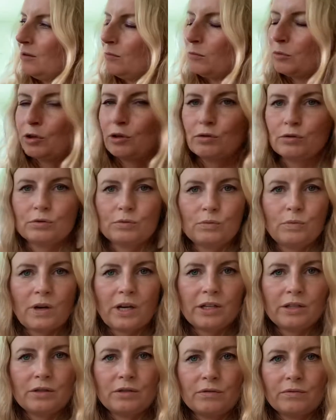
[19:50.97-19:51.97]
Because why
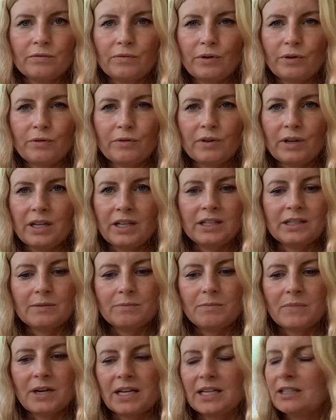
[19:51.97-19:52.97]
to worry? It
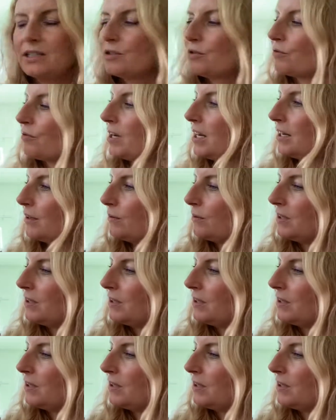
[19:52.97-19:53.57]
might rain